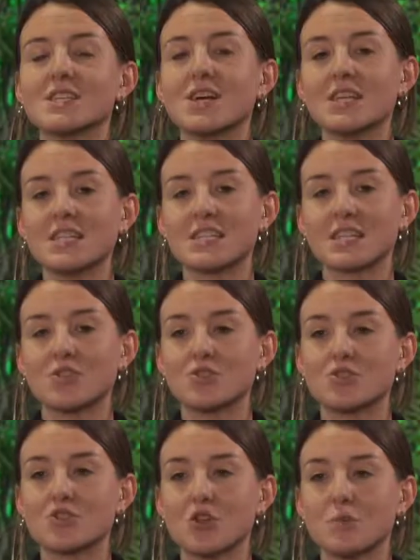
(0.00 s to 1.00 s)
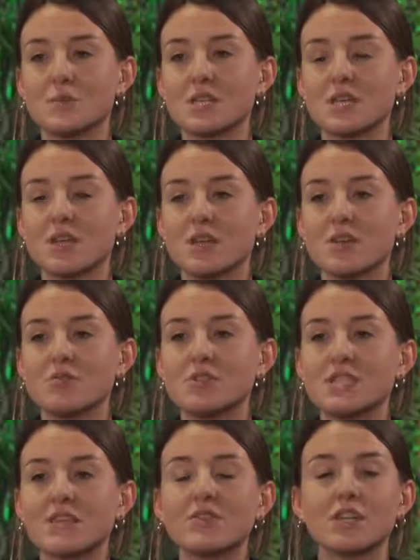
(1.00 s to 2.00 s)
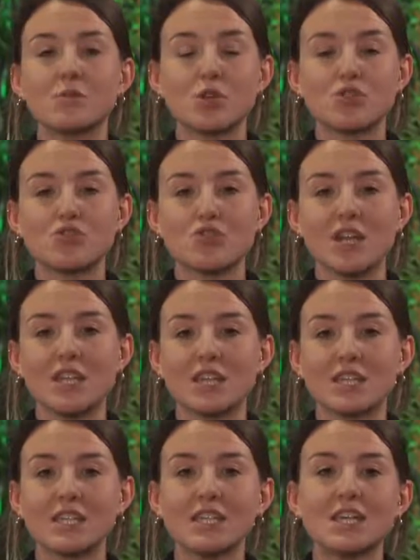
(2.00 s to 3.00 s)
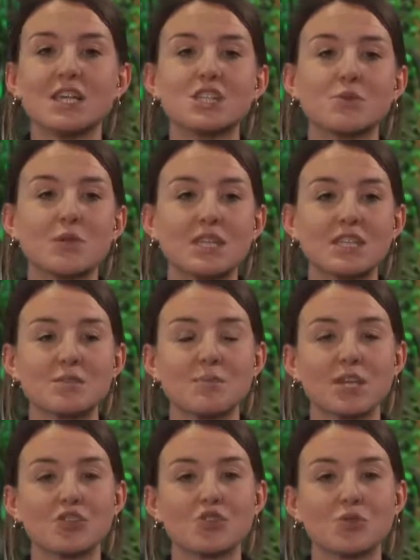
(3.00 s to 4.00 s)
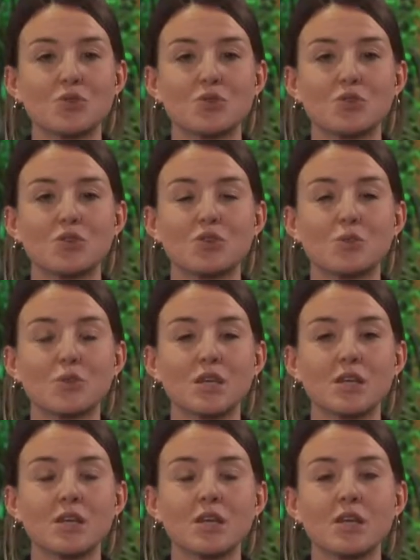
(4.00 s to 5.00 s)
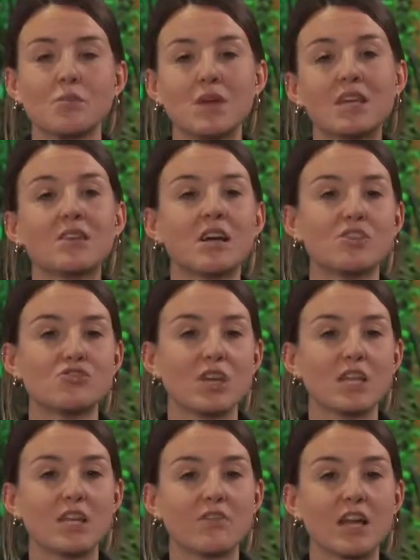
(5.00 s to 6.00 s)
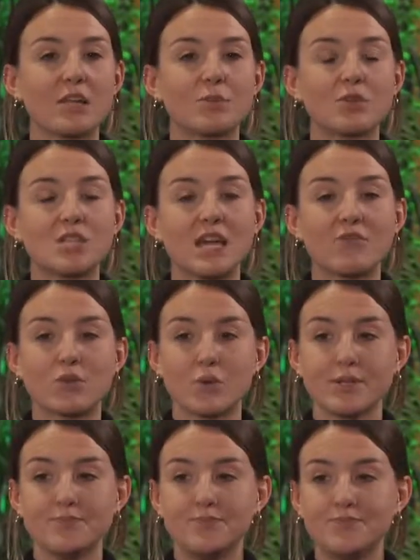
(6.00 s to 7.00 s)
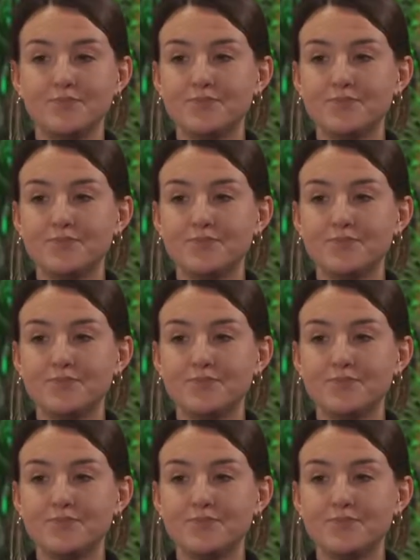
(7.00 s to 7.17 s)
these highly skilled jobs receiving the most training. So we need to make sure that we make that training available to everyone.